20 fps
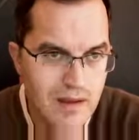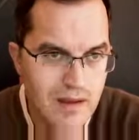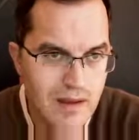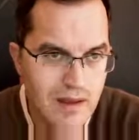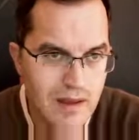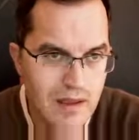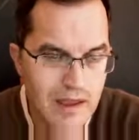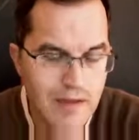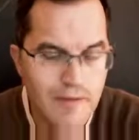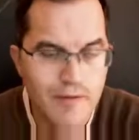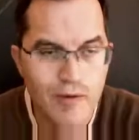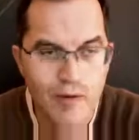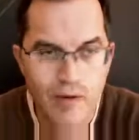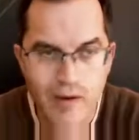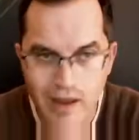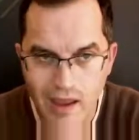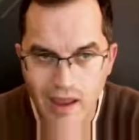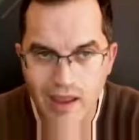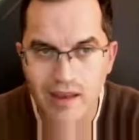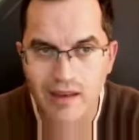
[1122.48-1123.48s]
if you
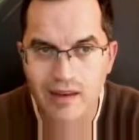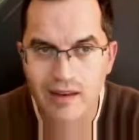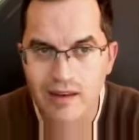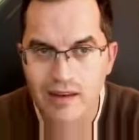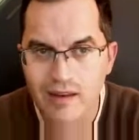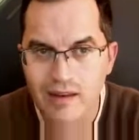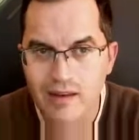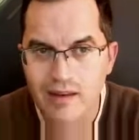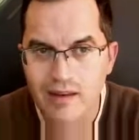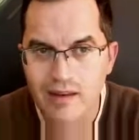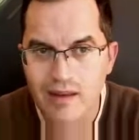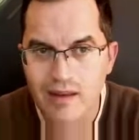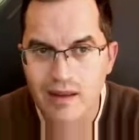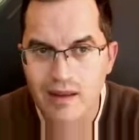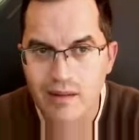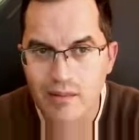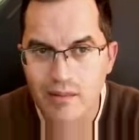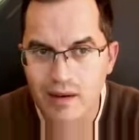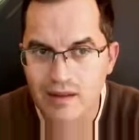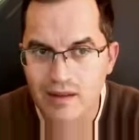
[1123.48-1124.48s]
can,
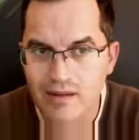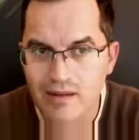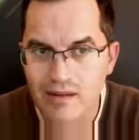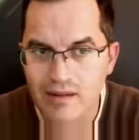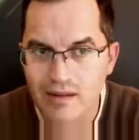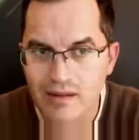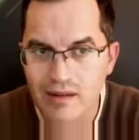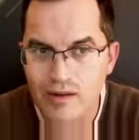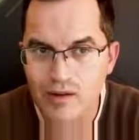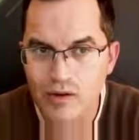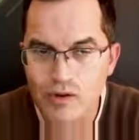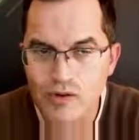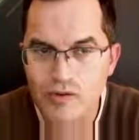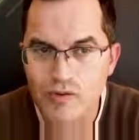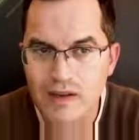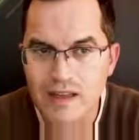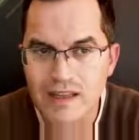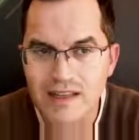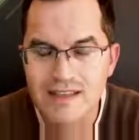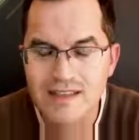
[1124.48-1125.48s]
but
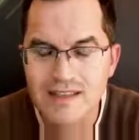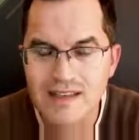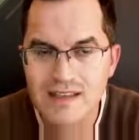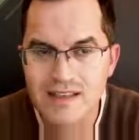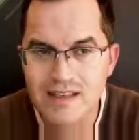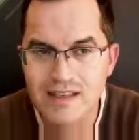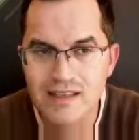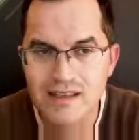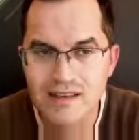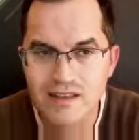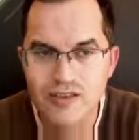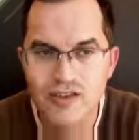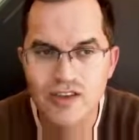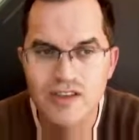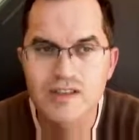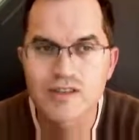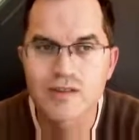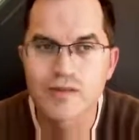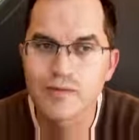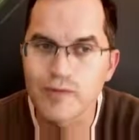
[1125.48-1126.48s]
usually it's easier just
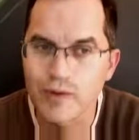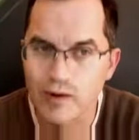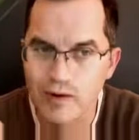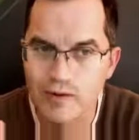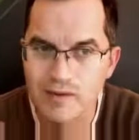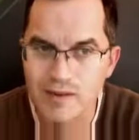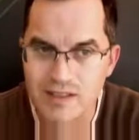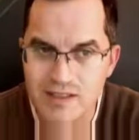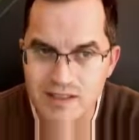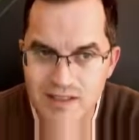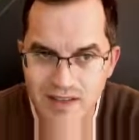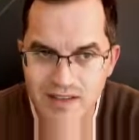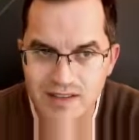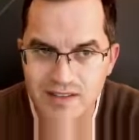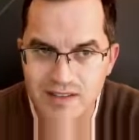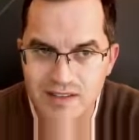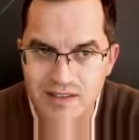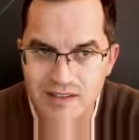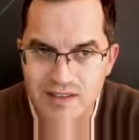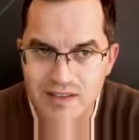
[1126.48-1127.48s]
to follow the
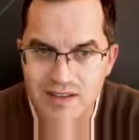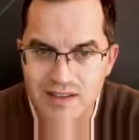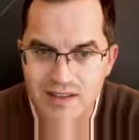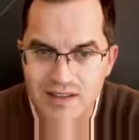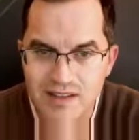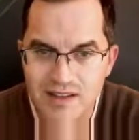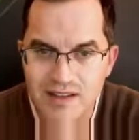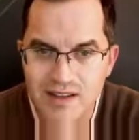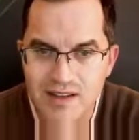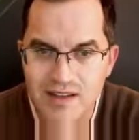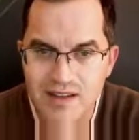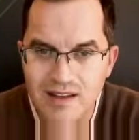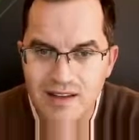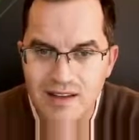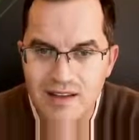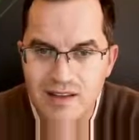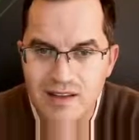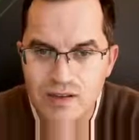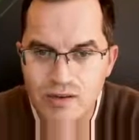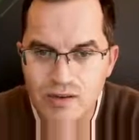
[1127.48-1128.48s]
standards.
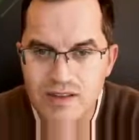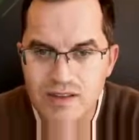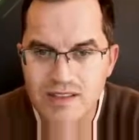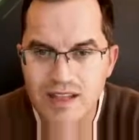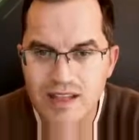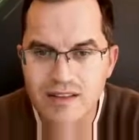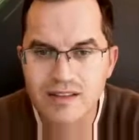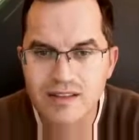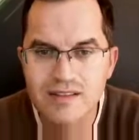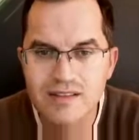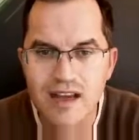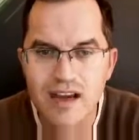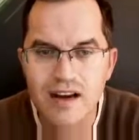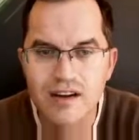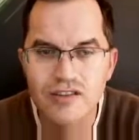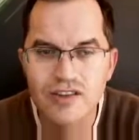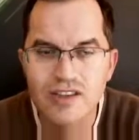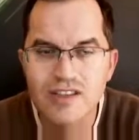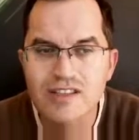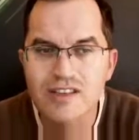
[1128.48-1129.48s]
So the standards are
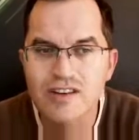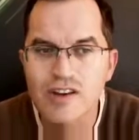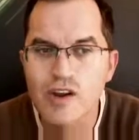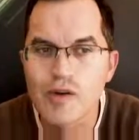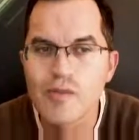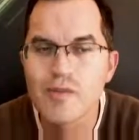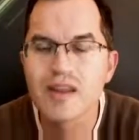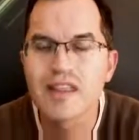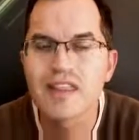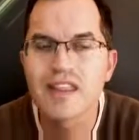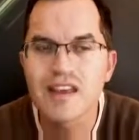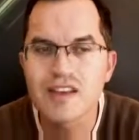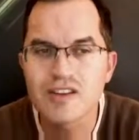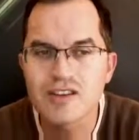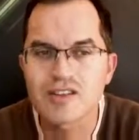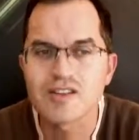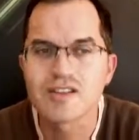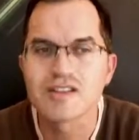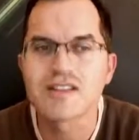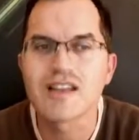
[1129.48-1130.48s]
just
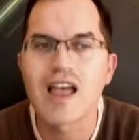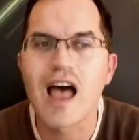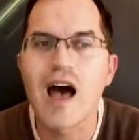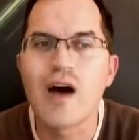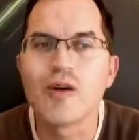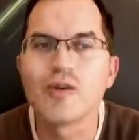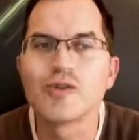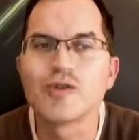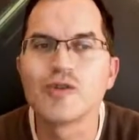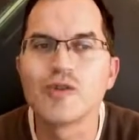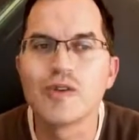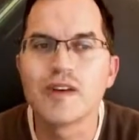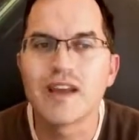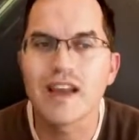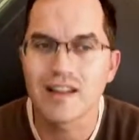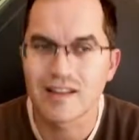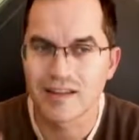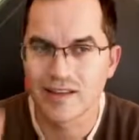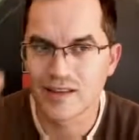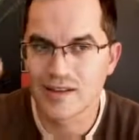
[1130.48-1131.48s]
recommendations how to
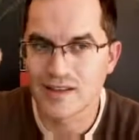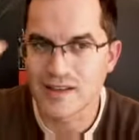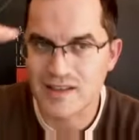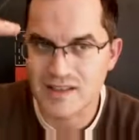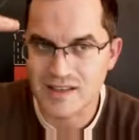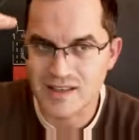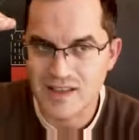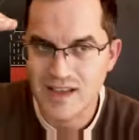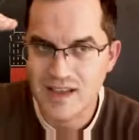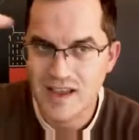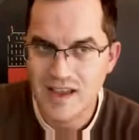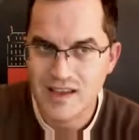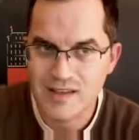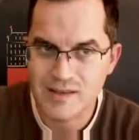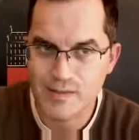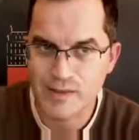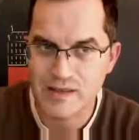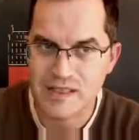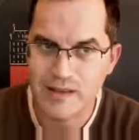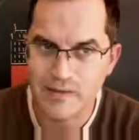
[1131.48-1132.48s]
get these
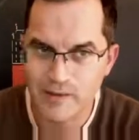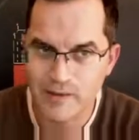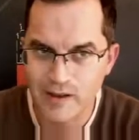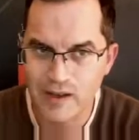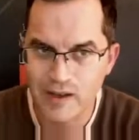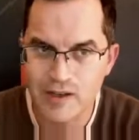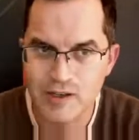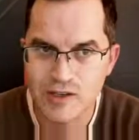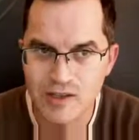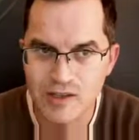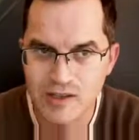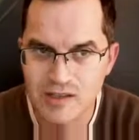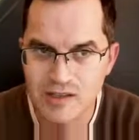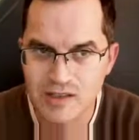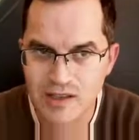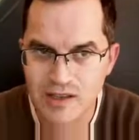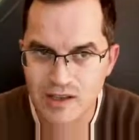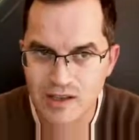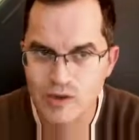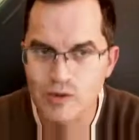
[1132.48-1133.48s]
specifications
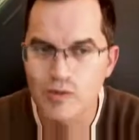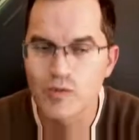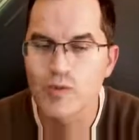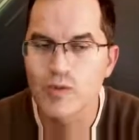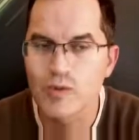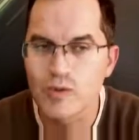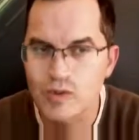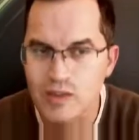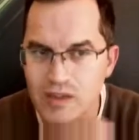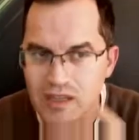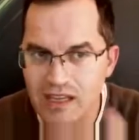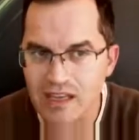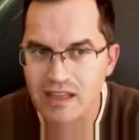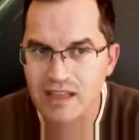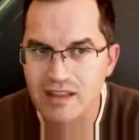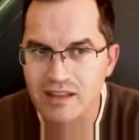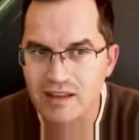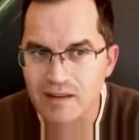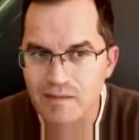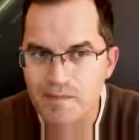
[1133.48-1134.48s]
you need.
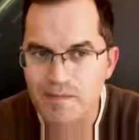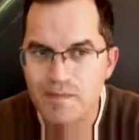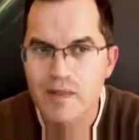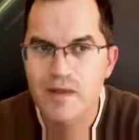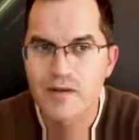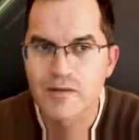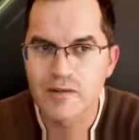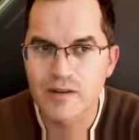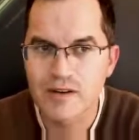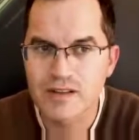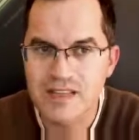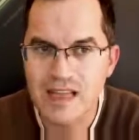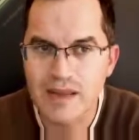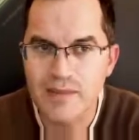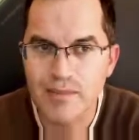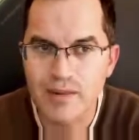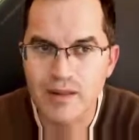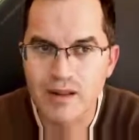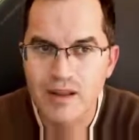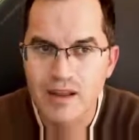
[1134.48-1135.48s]
For
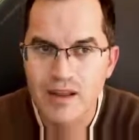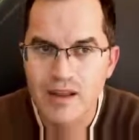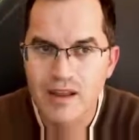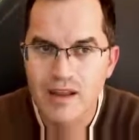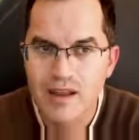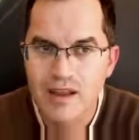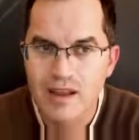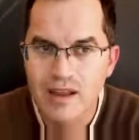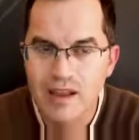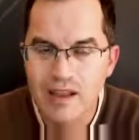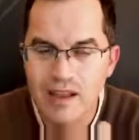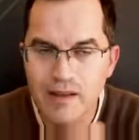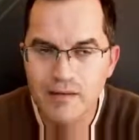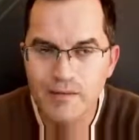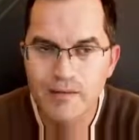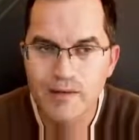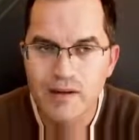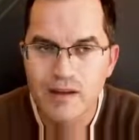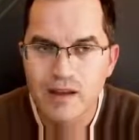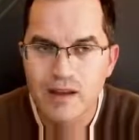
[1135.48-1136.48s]
example, if
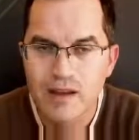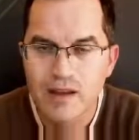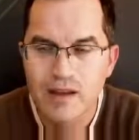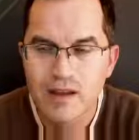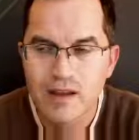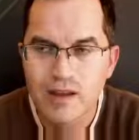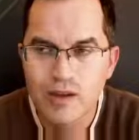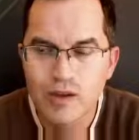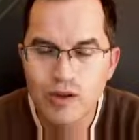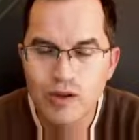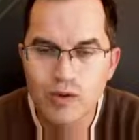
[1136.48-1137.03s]
the